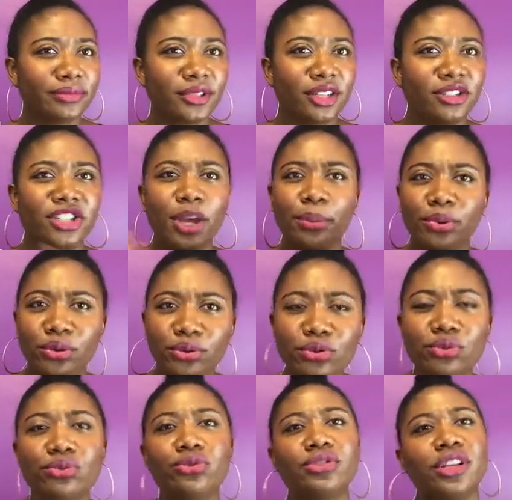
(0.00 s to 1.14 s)

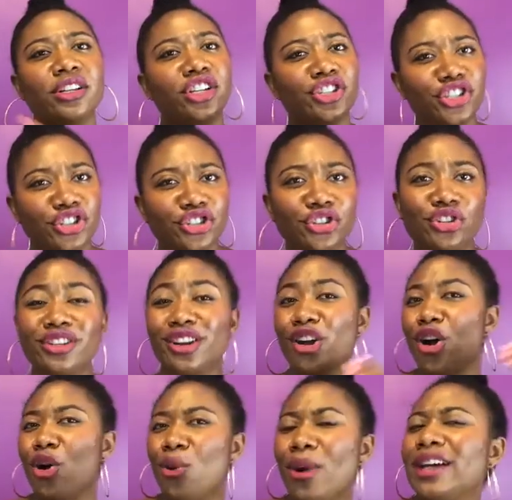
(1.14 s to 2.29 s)
shampoos and conditioners and
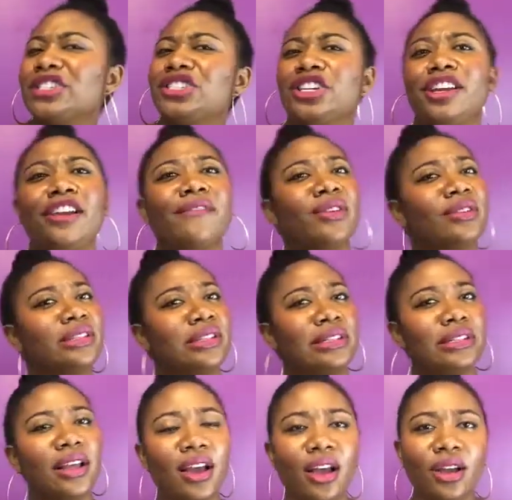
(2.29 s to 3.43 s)
co-washing versus
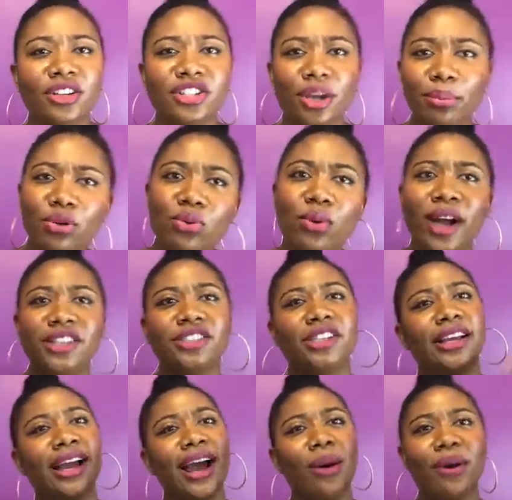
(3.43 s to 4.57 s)
shampoo washing
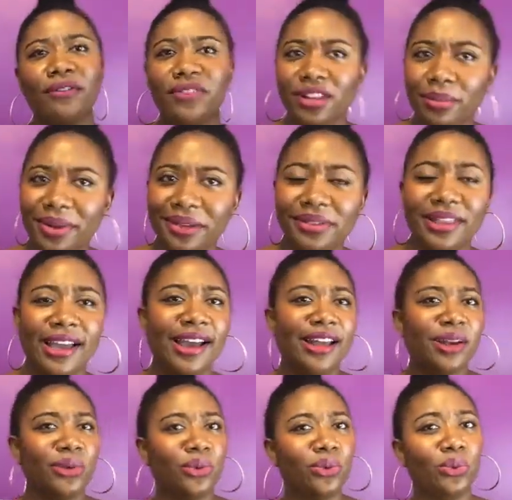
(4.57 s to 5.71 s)
and how I feel about that
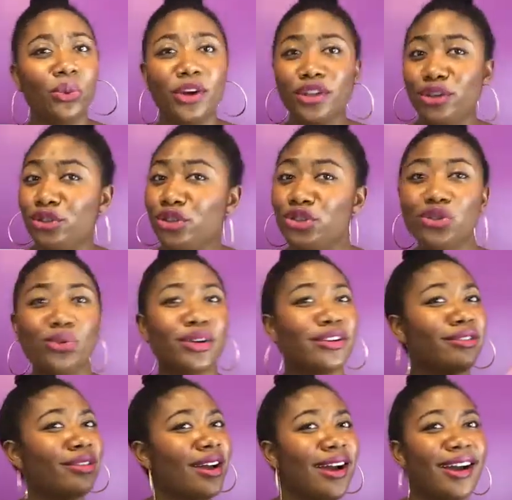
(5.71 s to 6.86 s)
and whether you should do it or
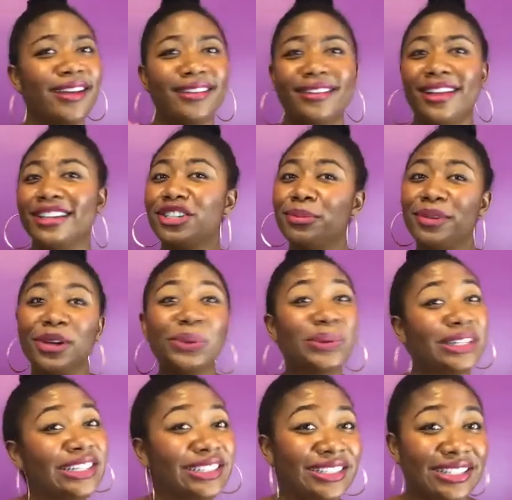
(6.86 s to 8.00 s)
not, and that should be a really
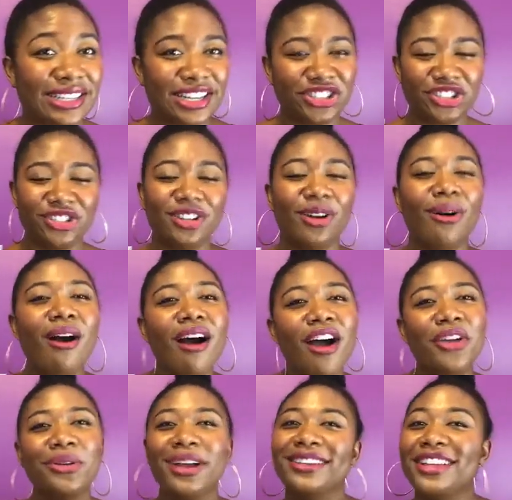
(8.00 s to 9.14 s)
good discussion. So
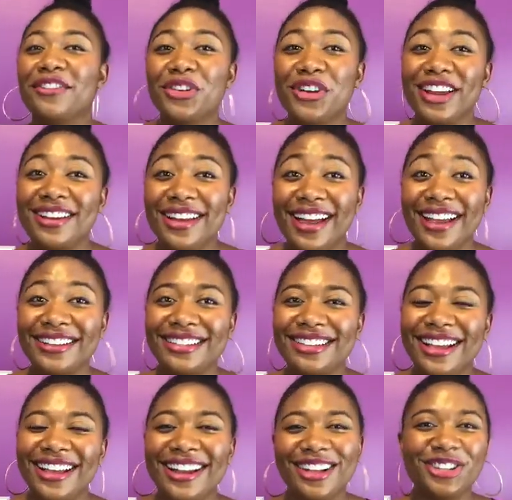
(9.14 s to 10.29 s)
you guys have a great night,
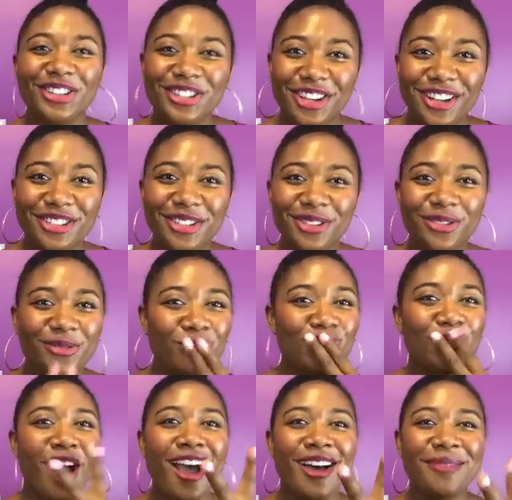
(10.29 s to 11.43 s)
and I'll talk to y'all soon.
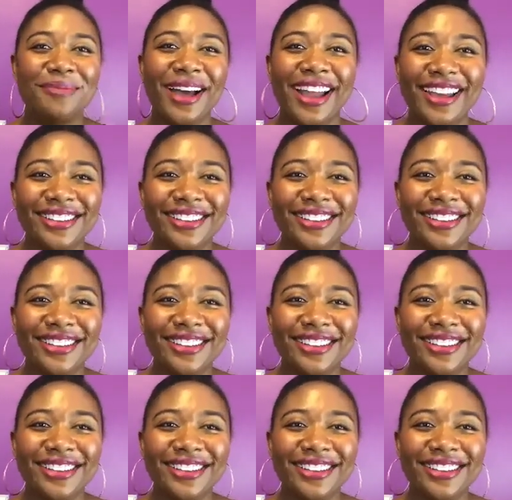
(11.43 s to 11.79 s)
Bye.